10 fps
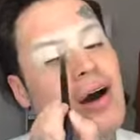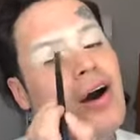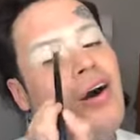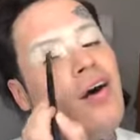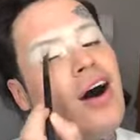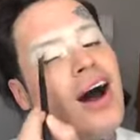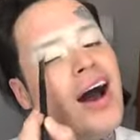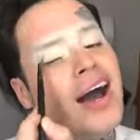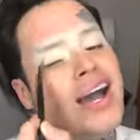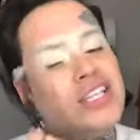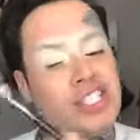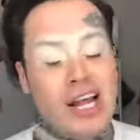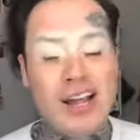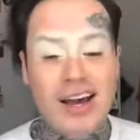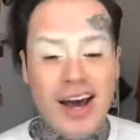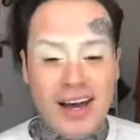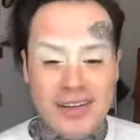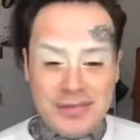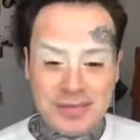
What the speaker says: Oh, hi, Angelica.